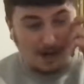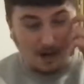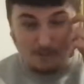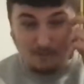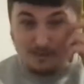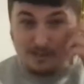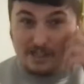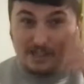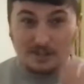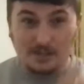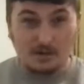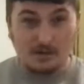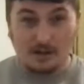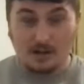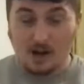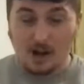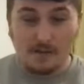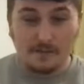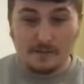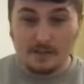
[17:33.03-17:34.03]
really sorry, I
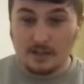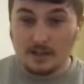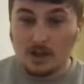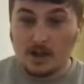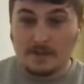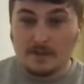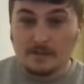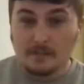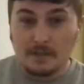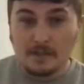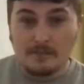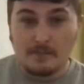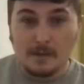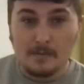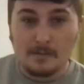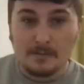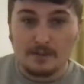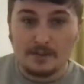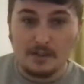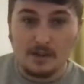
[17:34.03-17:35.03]
can't for the life of me
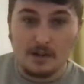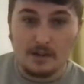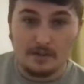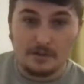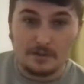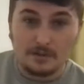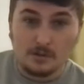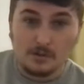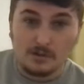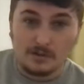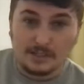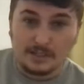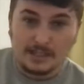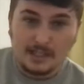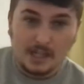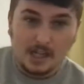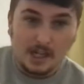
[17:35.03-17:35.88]
remember the guy who scored it,